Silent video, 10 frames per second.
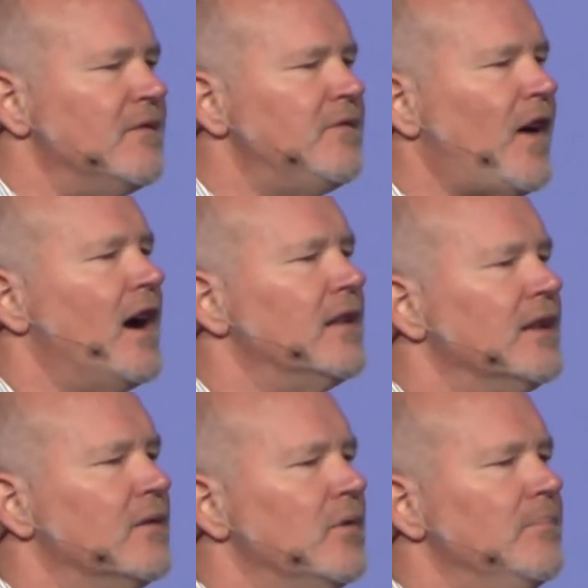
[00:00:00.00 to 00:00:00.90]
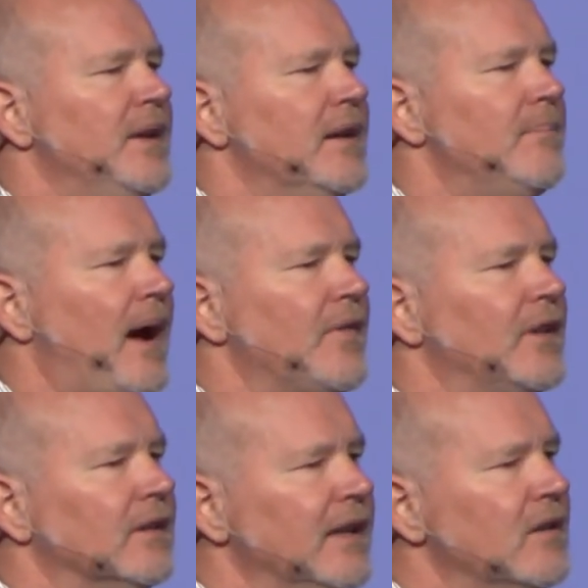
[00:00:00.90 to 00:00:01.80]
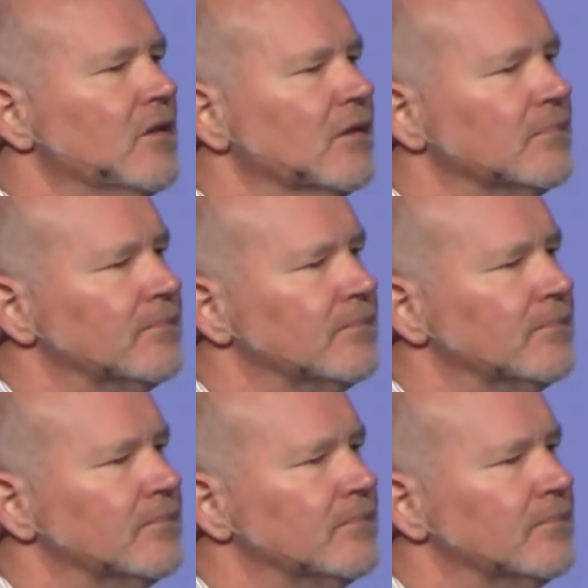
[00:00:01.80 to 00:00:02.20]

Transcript: filing will be about the legal,